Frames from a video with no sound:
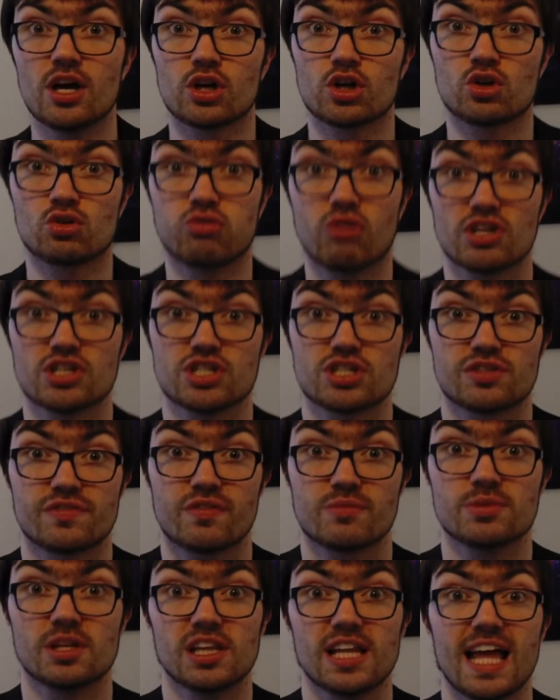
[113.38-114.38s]
crushed
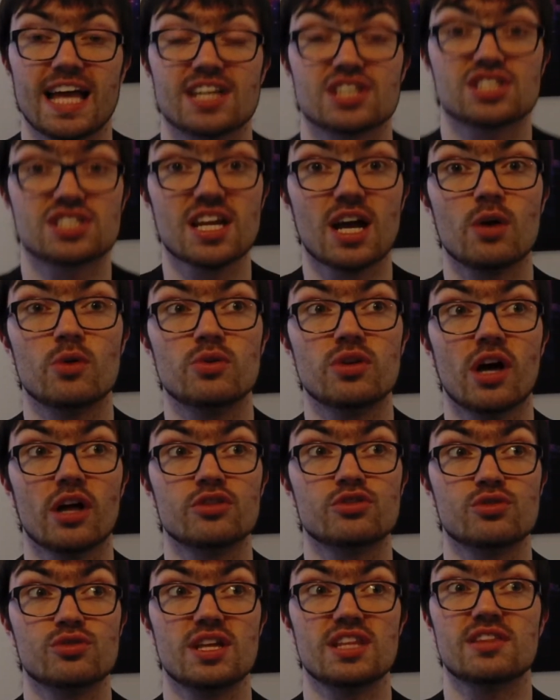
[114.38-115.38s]
from the legs down
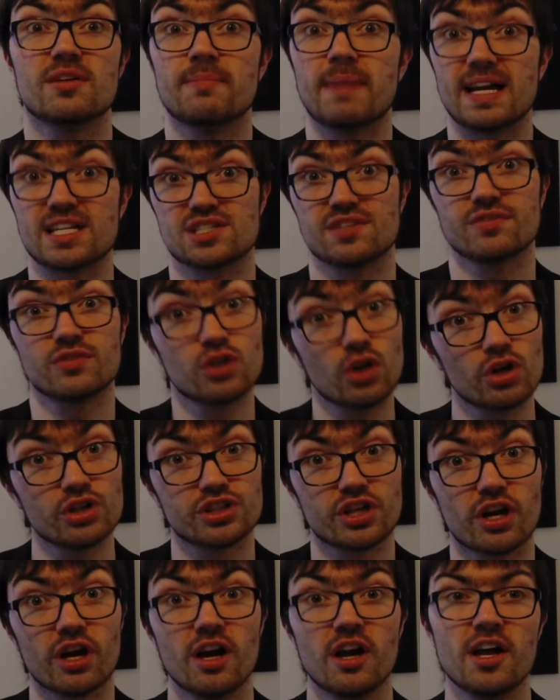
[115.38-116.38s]
underneath a massive
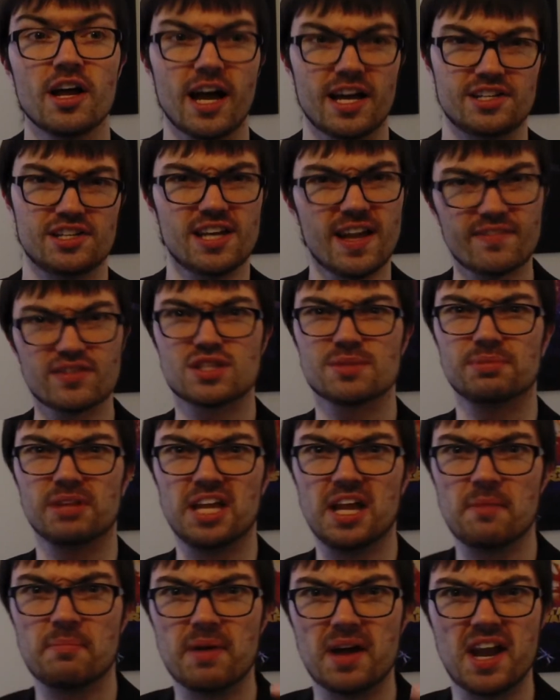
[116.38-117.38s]
girder. And
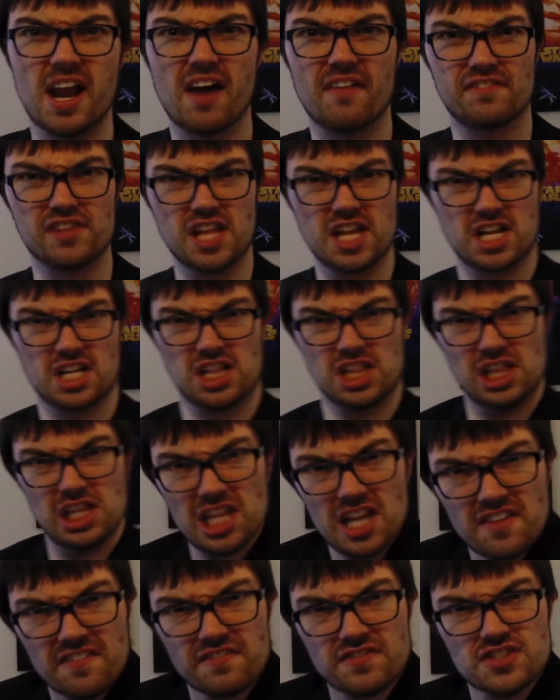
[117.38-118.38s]
inevitably, Ben Affleck
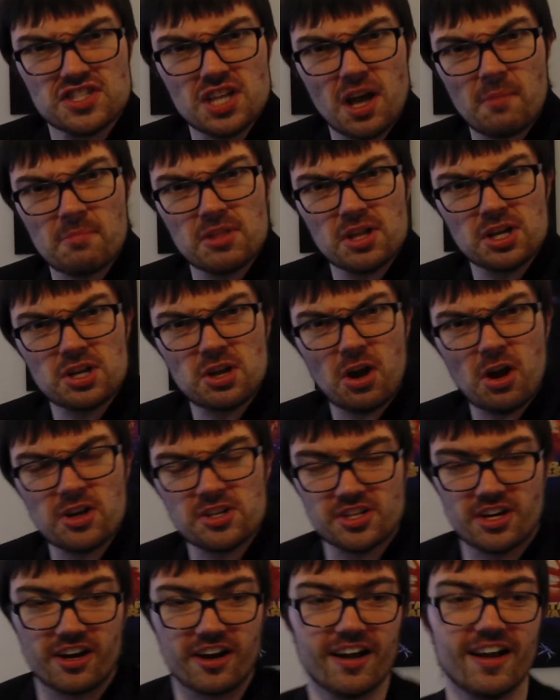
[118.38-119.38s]
lifts up the
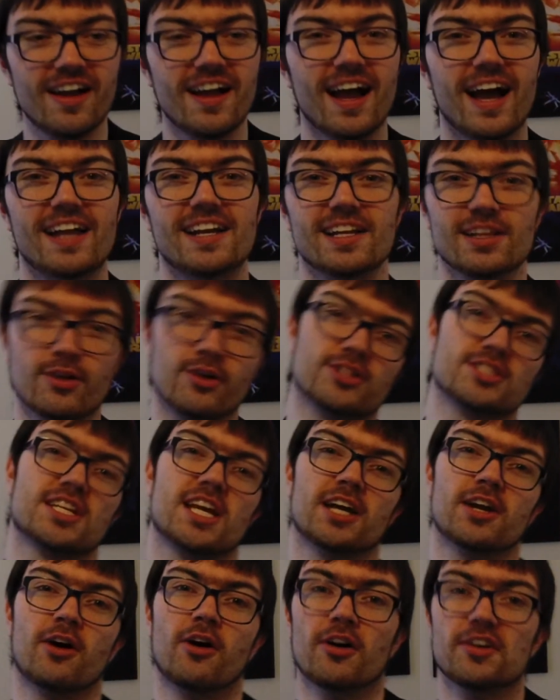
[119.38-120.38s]
girder, and it looks
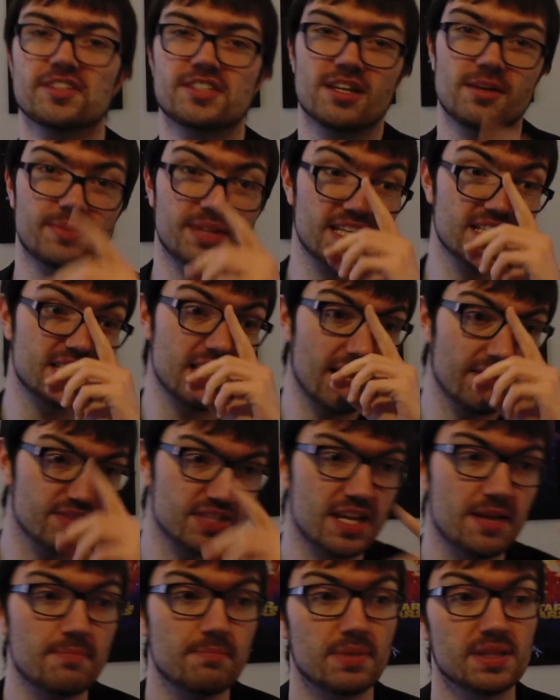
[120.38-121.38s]
kind of awesome, and he saves
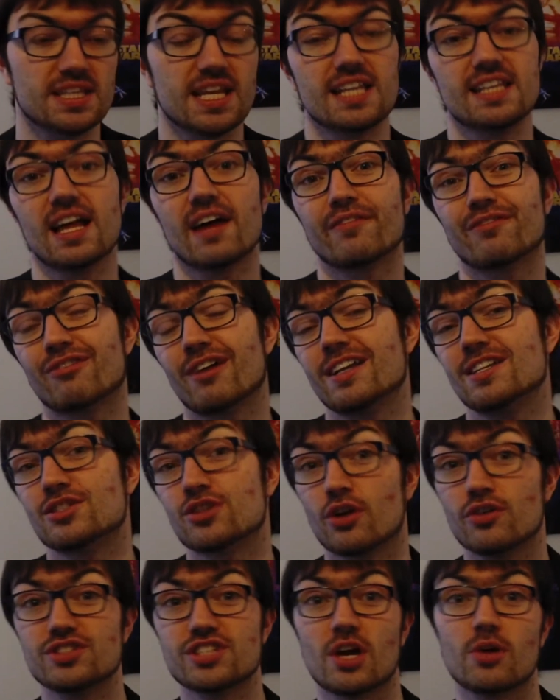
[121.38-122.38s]
him, but then that friend
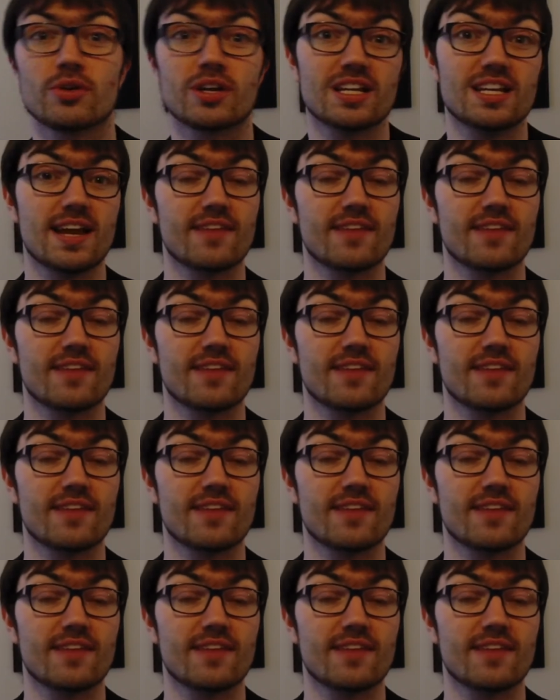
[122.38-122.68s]
turns out can